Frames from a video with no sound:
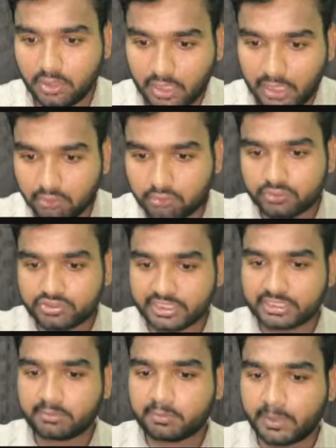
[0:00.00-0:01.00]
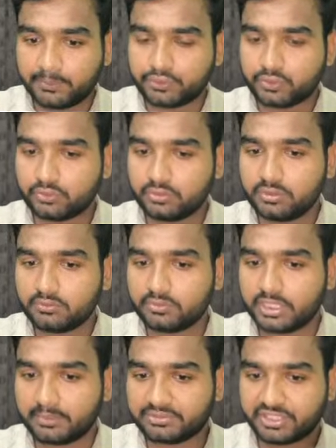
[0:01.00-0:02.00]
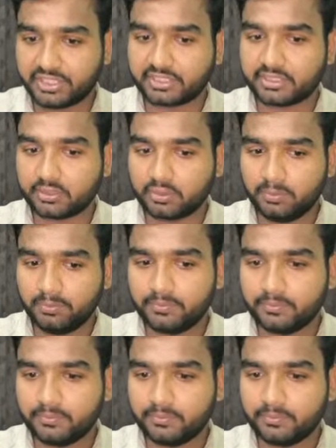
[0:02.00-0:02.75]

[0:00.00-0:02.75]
how to set up a Bubshoot. We have shared in the group.